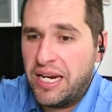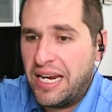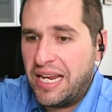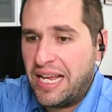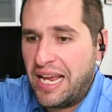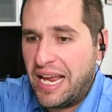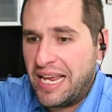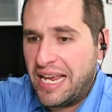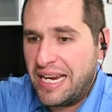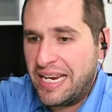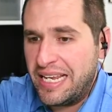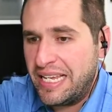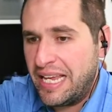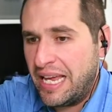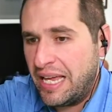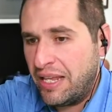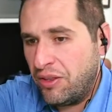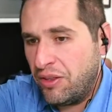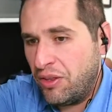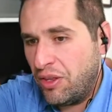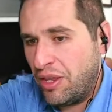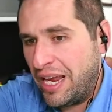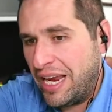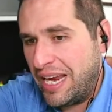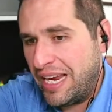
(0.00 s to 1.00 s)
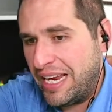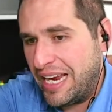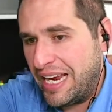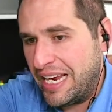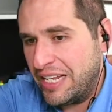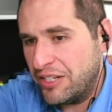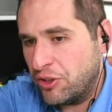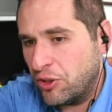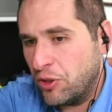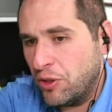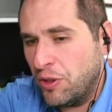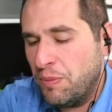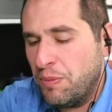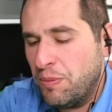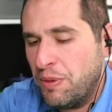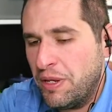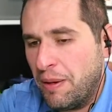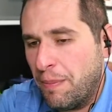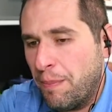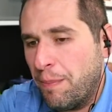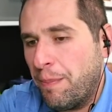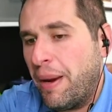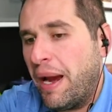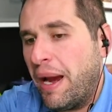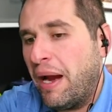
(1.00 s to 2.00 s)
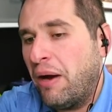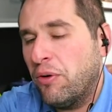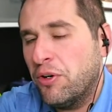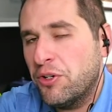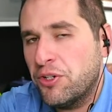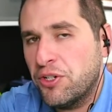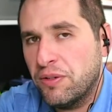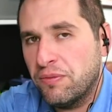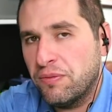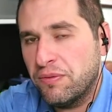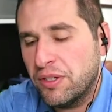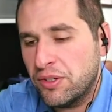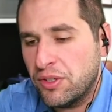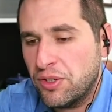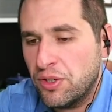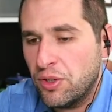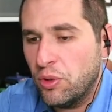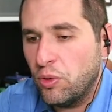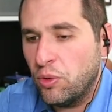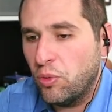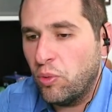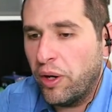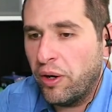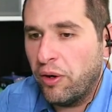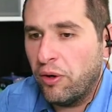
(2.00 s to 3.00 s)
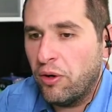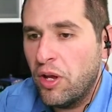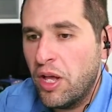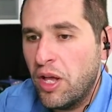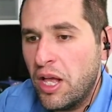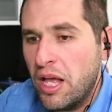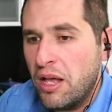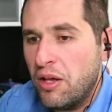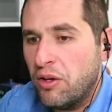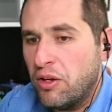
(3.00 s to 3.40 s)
And again, it's going to be a marriage of the two, where